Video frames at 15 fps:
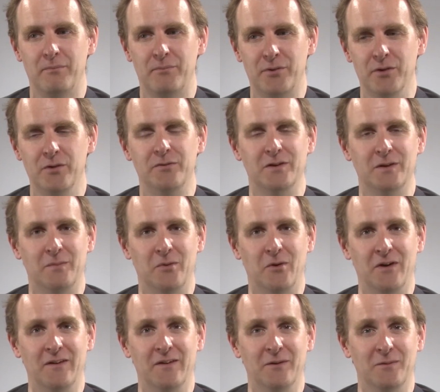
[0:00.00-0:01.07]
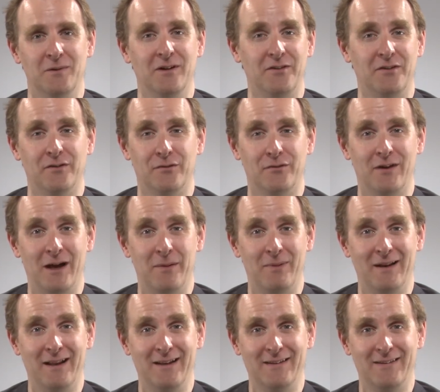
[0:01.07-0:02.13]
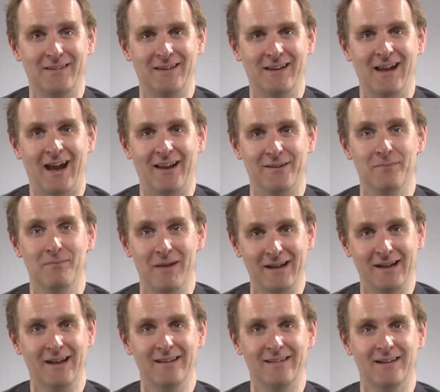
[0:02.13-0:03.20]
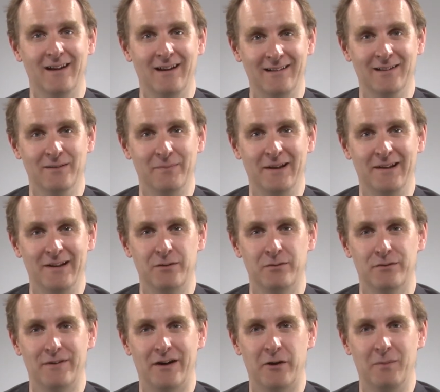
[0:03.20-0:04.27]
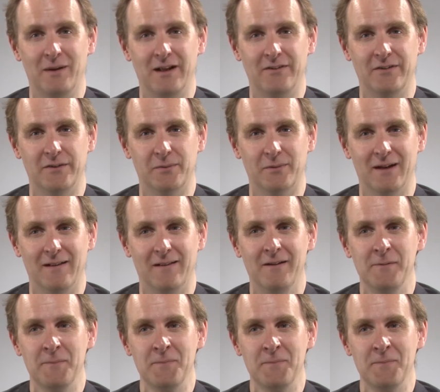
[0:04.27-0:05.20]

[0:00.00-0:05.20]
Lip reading: prove to the boy that the world is a fair place and to make it a little bit into a fairer place as well.